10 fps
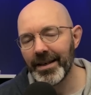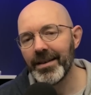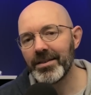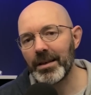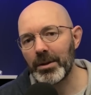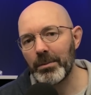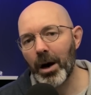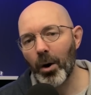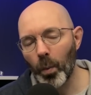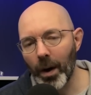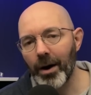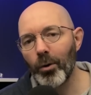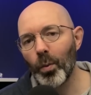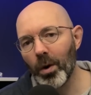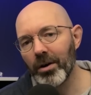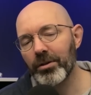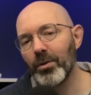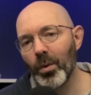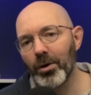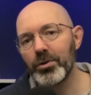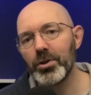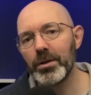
Some of them are well worth a watch.